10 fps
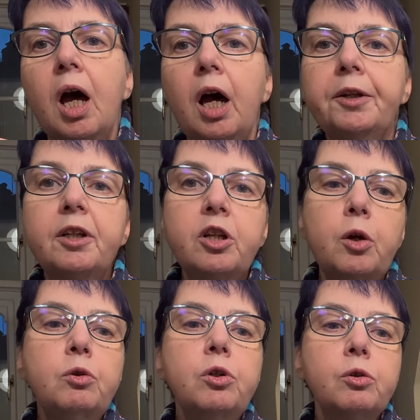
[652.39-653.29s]
And I know
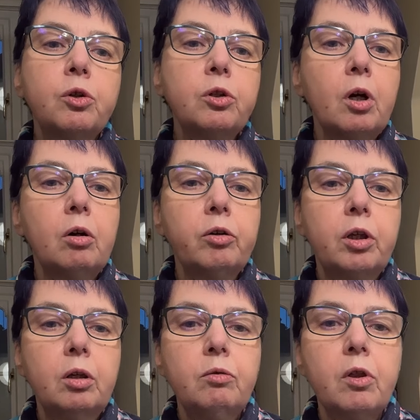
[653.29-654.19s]
you could
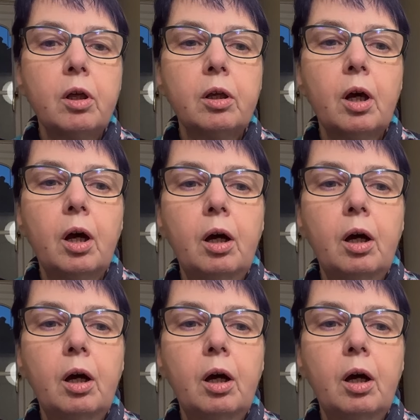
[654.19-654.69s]
argue that